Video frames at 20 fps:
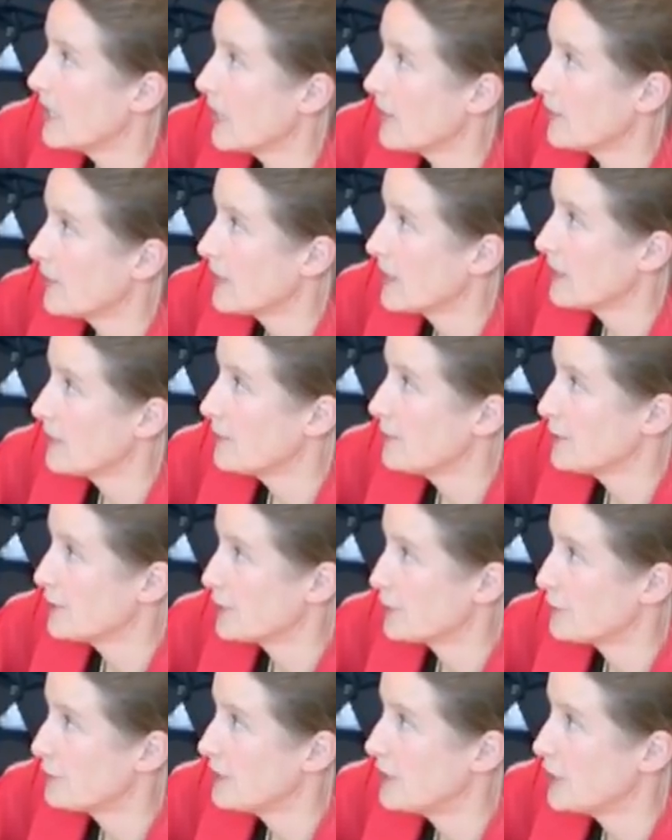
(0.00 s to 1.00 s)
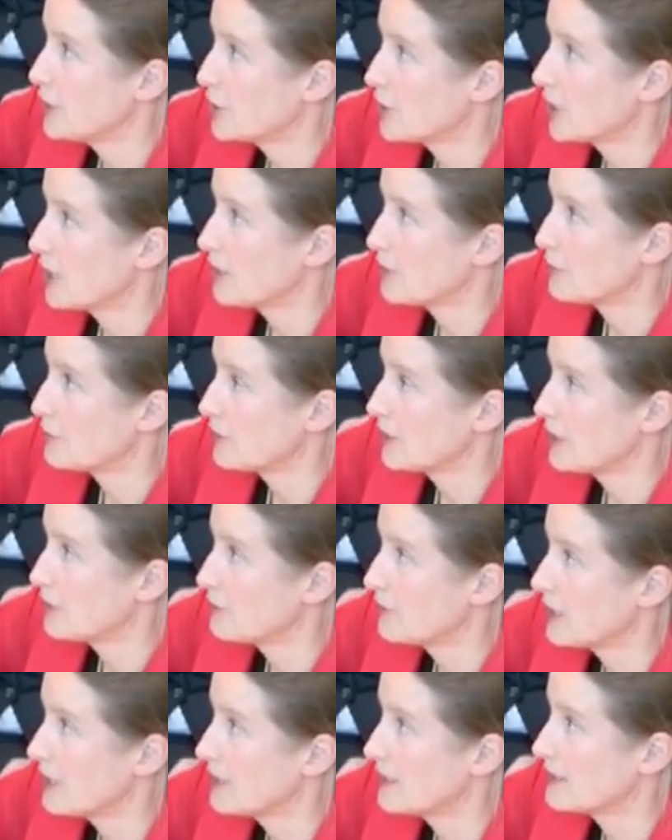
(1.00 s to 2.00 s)
nothing in this treaty shall
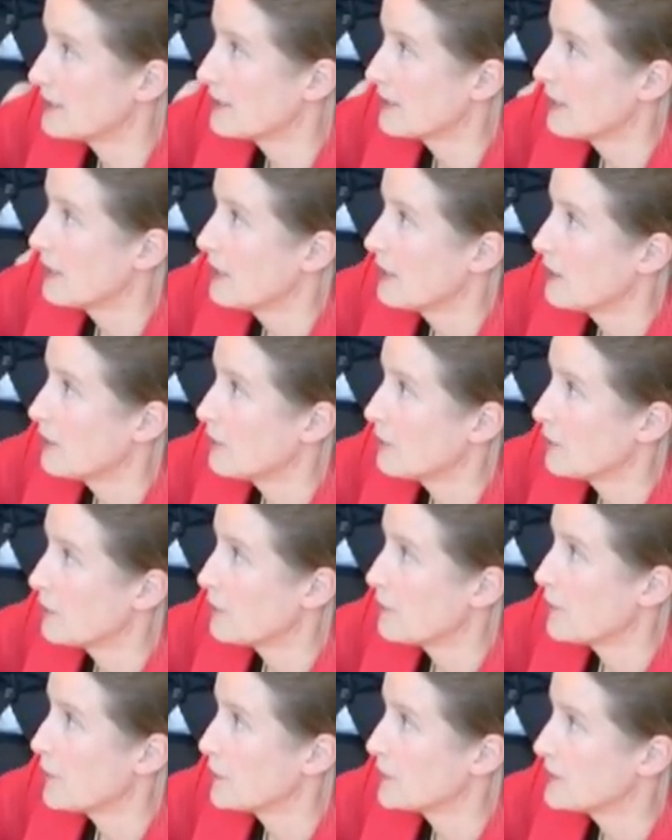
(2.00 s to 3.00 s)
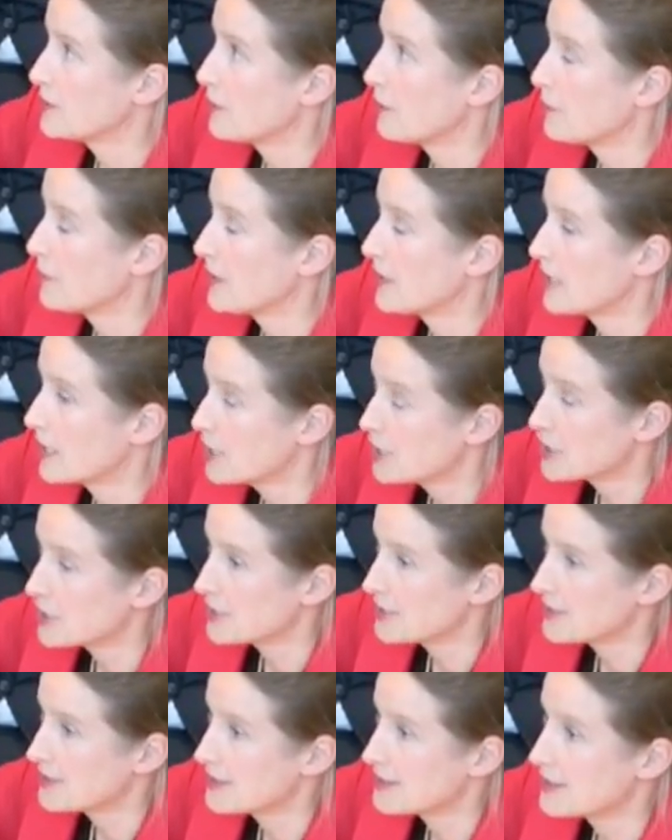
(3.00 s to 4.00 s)
create rights or pose
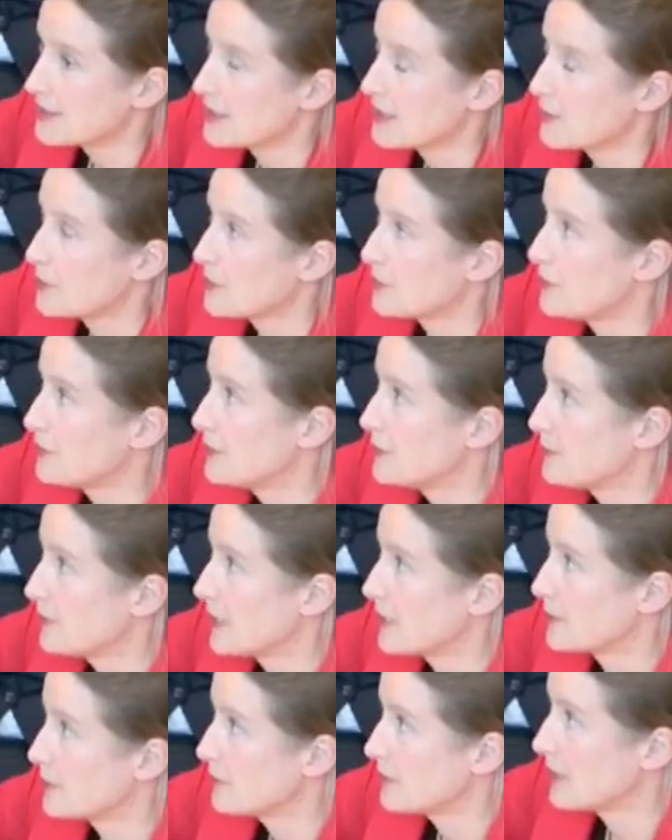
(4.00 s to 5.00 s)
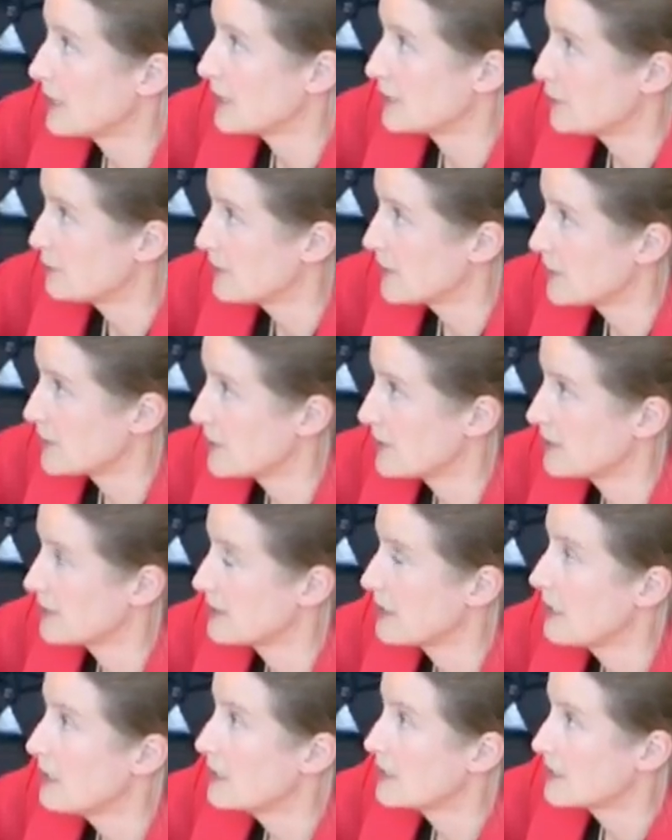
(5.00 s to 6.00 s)
obligations, with respect to tax
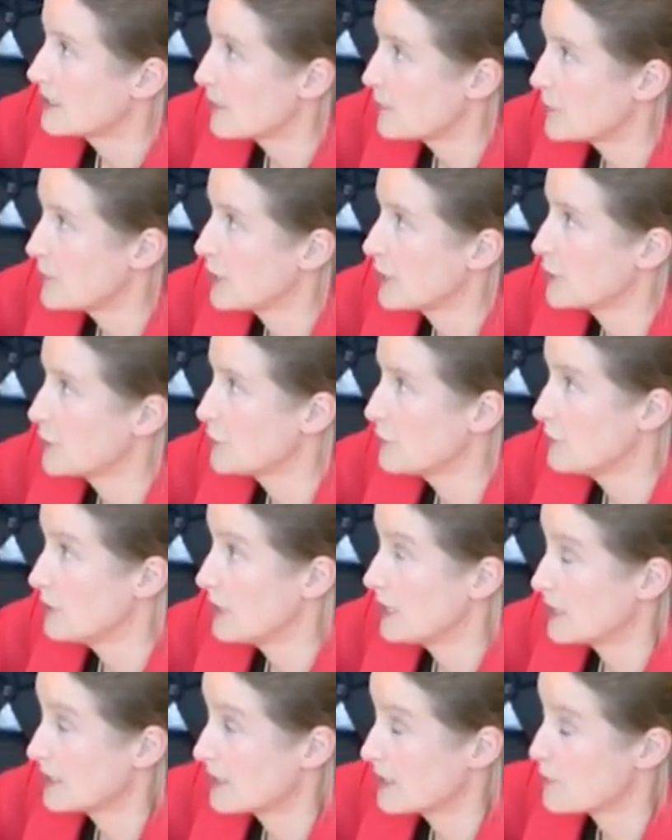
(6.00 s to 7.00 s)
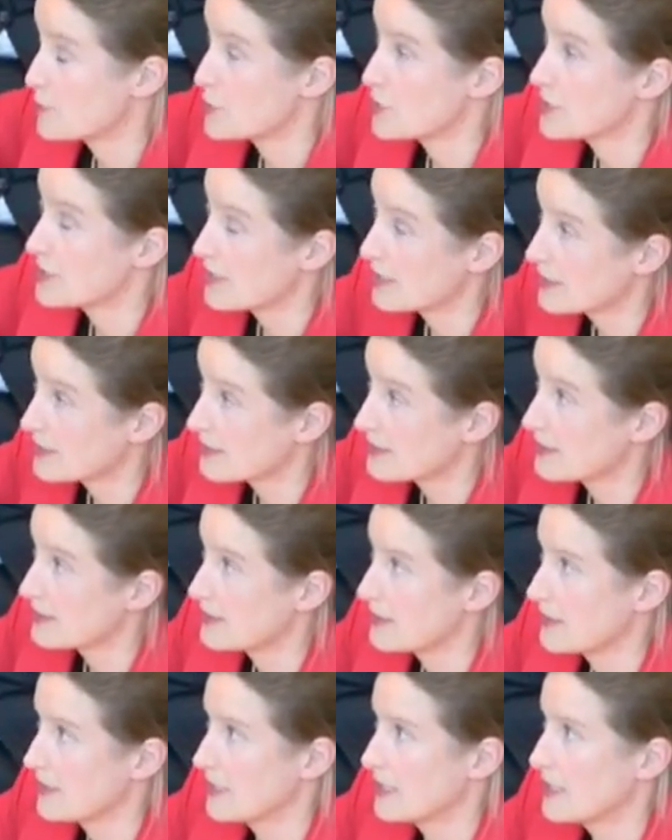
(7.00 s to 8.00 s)
measures subject to the exceptions
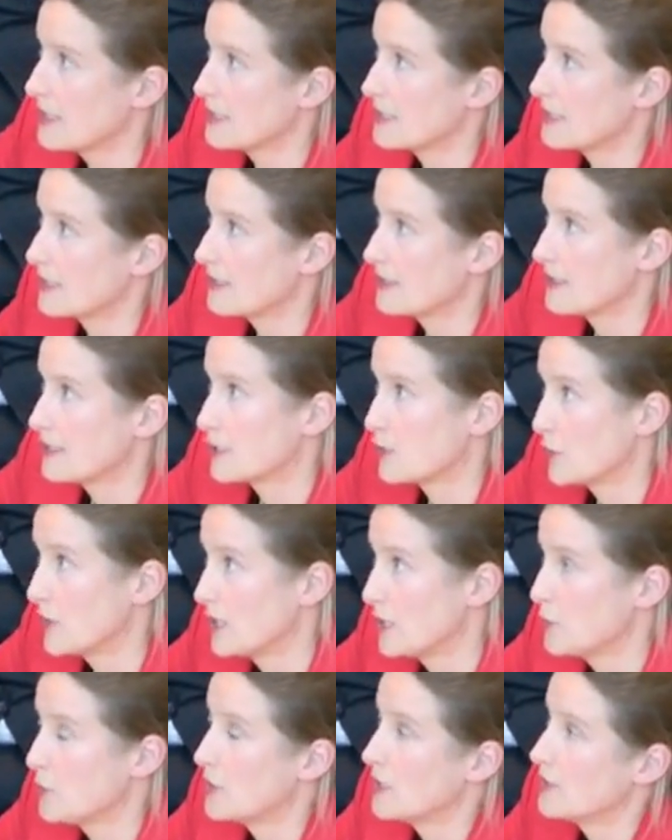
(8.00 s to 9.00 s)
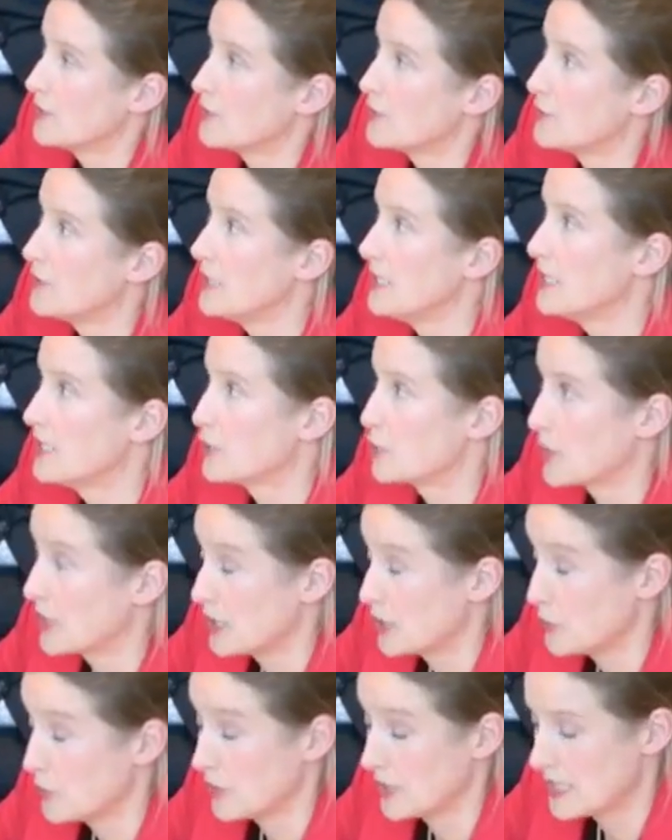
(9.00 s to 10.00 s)
listed in Articles 21.3 and
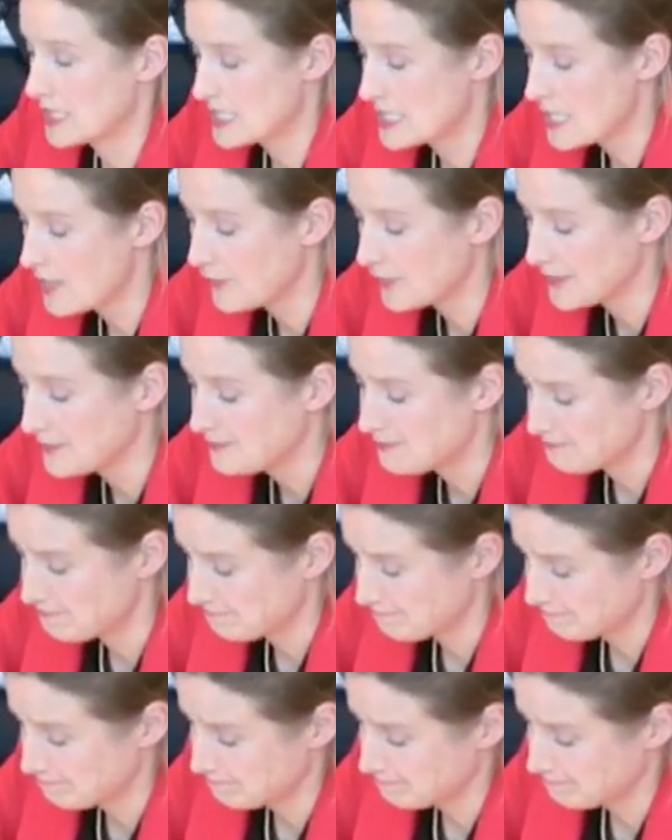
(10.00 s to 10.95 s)
21.7.